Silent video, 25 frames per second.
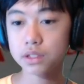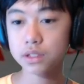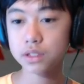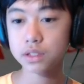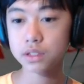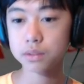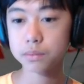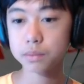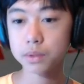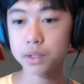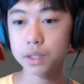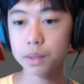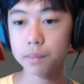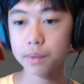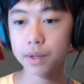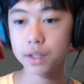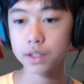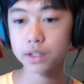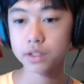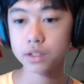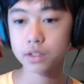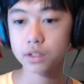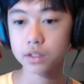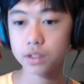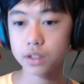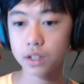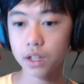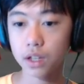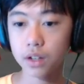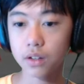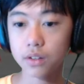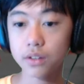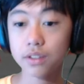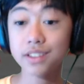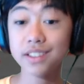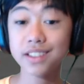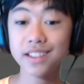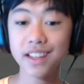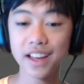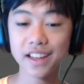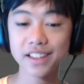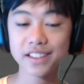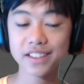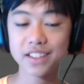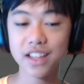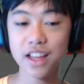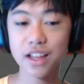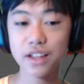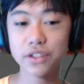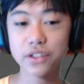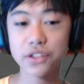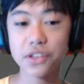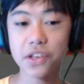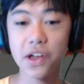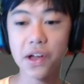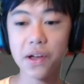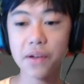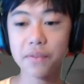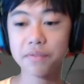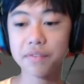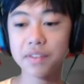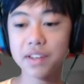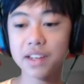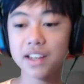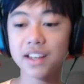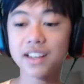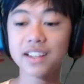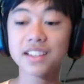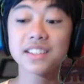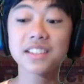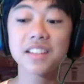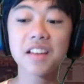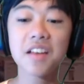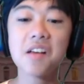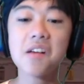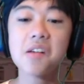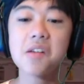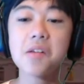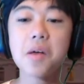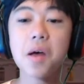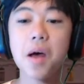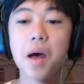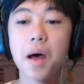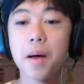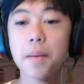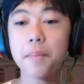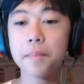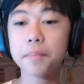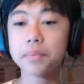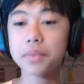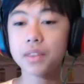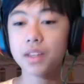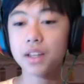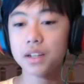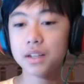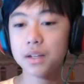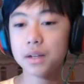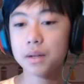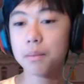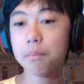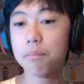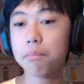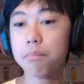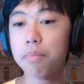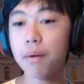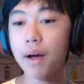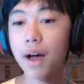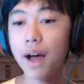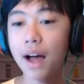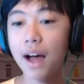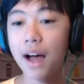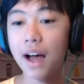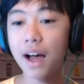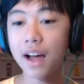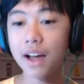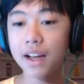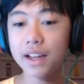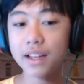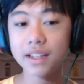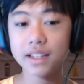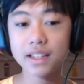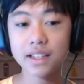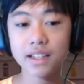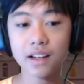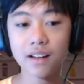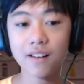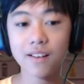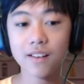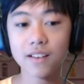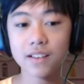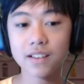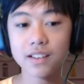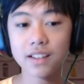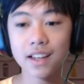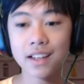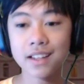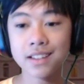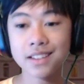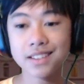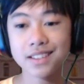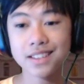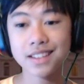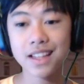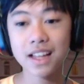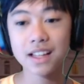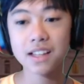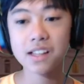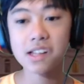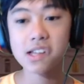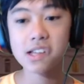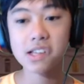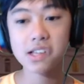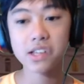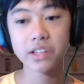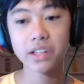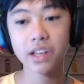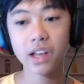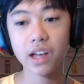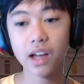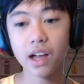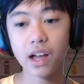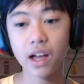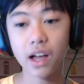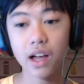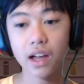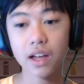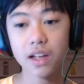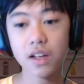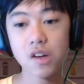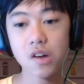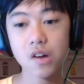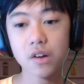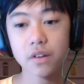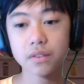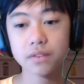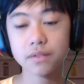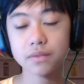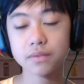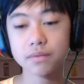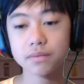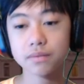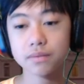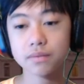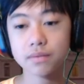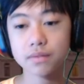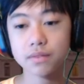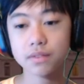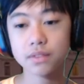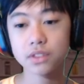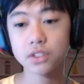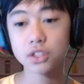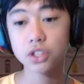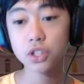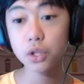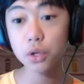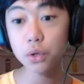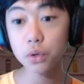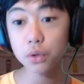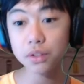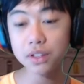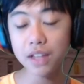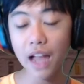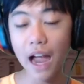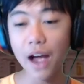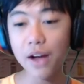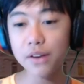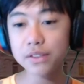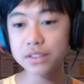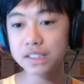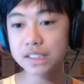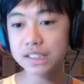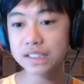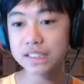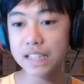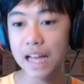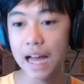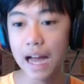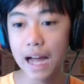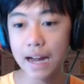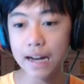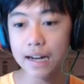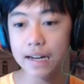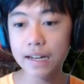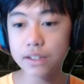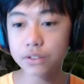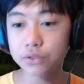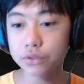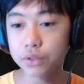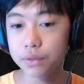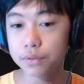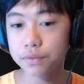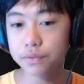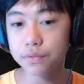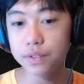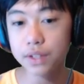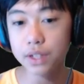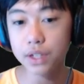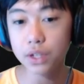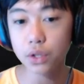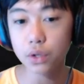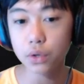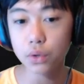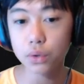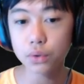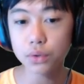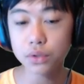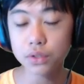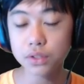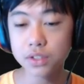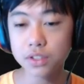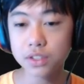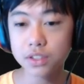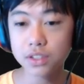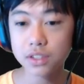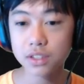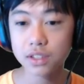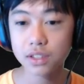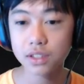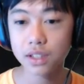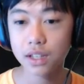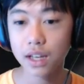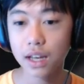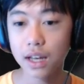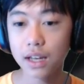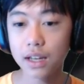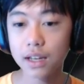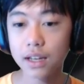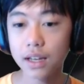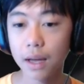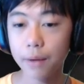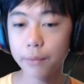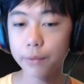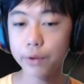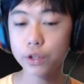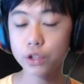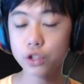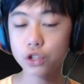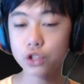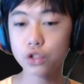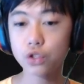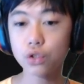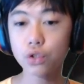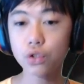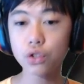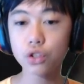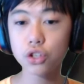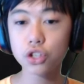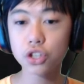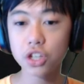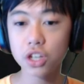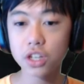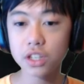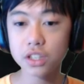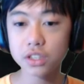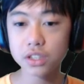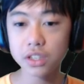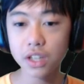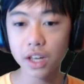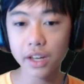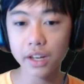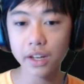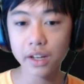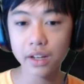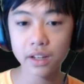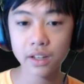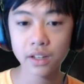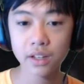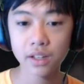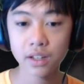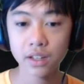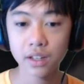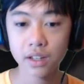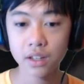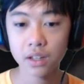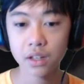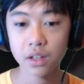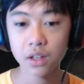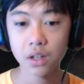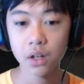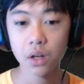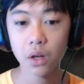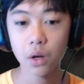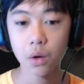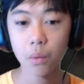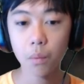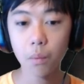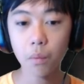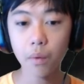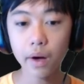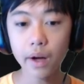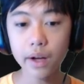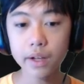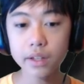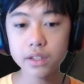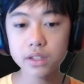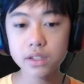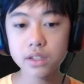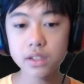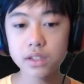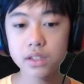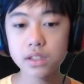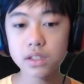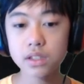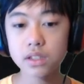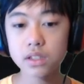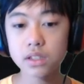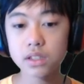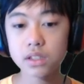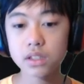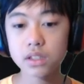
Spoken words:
Budapest Hotel. Yes, that's obvious. Baha'i Gardens. That has higher. 2,900 views. I mean, searches, like... What?